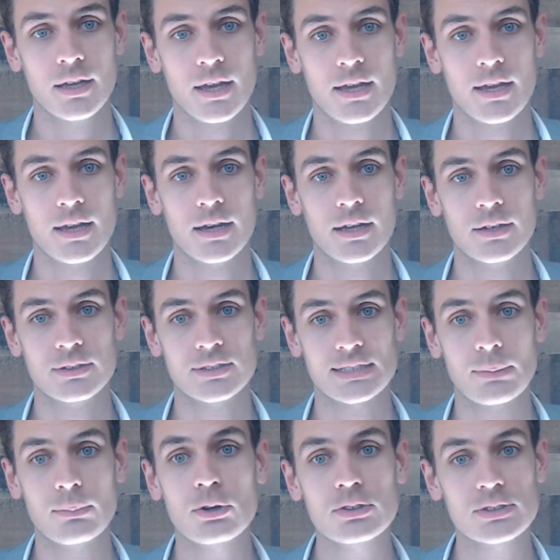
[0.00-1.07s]
And
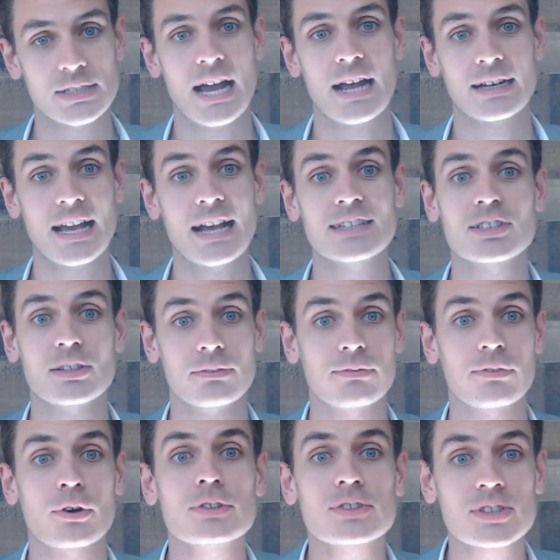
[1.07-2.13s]
someone who's an addict has to
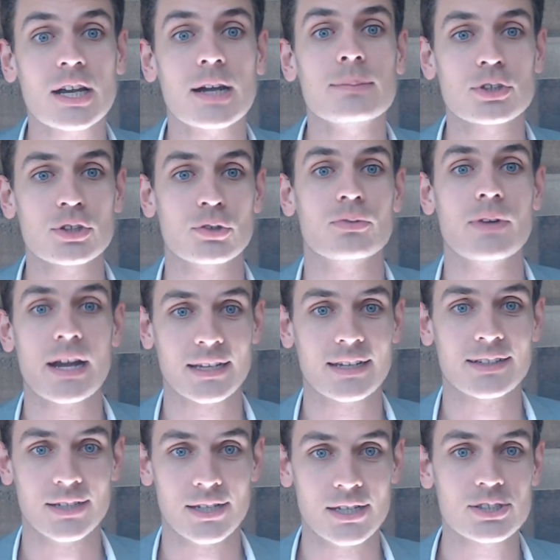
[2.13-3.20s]
first come to the
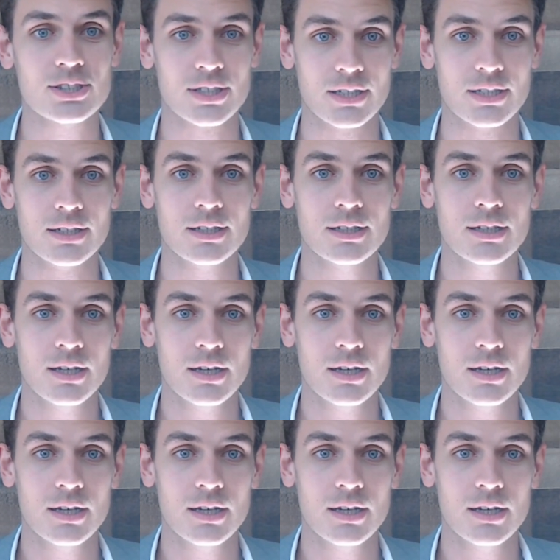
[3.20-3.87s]
recognition